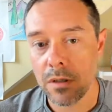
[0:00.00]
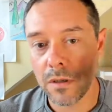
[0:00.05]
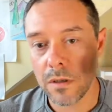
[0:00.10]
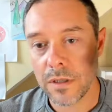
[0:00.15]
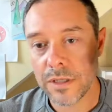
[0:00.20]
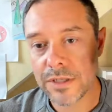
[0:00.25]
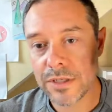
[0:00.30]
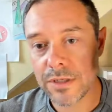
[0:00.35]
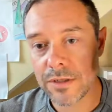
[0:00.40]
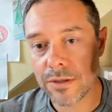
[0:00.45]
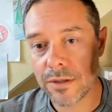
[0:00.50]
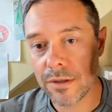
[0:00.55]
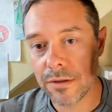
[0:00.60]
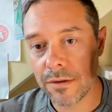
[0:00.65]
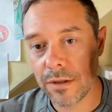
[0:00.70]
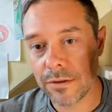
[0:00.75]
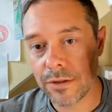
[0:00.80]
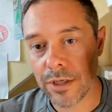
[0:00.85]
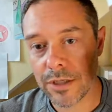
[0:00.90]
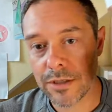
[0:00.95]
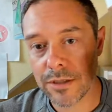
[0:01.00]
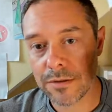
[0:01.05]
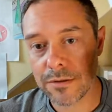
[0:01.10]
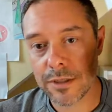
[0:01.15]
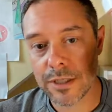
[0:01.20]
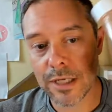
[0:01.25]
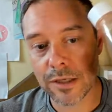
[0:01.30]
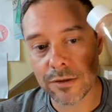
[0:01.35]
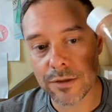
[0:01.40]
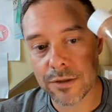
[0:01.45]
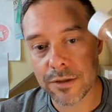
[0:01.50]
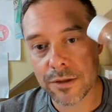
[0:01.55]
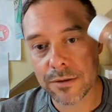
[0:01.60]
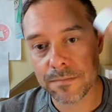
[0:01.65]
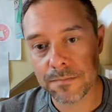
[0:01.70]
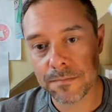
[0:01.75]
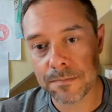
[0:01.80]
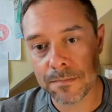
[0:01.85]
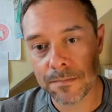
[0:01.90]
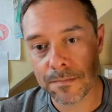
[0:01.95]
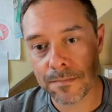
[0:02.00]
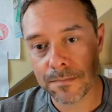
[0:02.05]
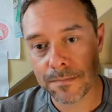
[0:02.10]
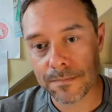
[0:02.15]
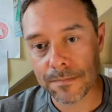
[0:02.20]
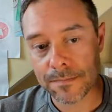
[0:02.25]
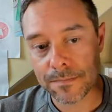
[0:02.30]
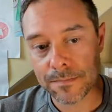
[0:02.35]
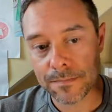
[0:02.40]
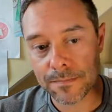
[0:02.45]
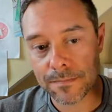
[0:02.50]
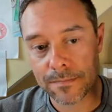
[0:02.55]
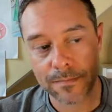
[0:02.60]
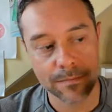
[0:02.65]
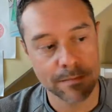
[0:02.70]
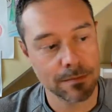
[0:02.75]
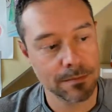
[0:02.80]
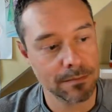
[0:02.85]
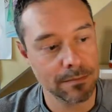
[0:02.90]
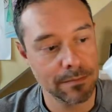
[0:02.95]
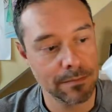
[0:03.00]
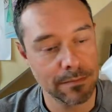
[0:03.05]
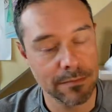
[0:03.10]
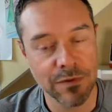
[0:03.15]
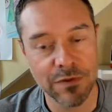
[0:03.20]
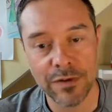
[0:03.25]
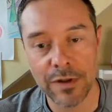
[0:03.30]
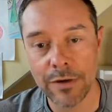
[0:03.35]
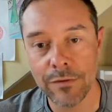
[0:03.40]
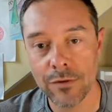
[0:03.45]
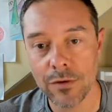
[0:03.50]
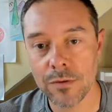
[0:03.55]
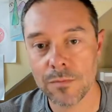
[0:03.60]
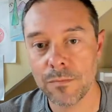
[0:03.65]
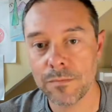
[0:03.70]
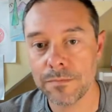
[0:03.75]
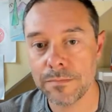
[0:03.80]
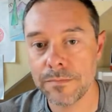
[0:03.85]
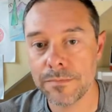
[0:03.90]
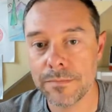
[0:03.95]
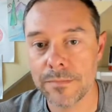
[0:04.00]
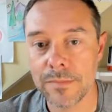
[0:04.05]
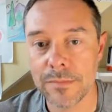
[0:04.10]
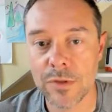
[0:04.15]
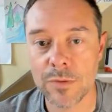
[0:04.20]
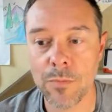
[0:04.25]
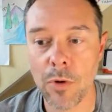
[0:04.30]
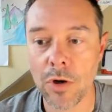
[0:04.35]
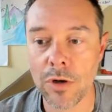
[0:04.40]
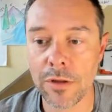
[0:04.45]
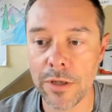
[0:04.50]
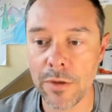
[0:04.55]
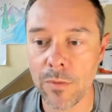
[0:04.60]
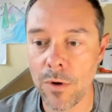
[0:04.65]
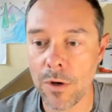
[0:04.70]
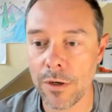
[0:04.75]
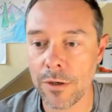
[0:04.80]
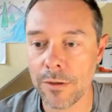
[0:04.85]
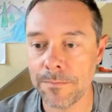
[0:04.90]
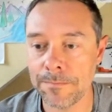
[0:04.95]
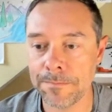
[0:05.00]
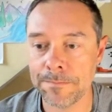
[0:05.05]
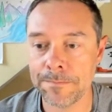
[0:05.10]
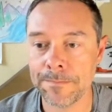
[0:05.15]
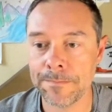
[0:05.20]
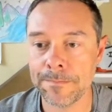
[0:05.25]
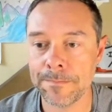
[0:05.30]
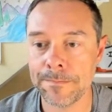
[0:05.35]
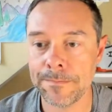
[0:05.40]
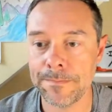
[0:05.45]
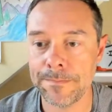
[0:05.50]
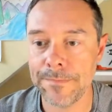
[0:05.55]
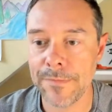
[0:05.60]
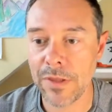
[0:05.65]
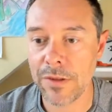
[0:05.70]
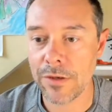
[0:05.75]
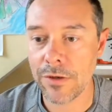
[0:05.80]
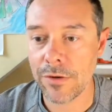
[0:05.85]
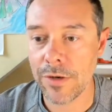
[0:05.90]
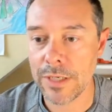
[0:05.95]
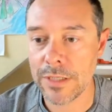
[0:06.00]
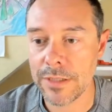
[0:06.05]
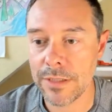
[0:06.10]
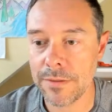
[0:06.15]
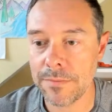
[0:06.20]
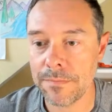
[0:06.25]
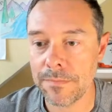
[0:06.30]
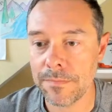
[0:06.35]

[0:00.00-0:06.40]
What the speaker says: This is just seltzer. Flavored sparkling water. Nothing crazy.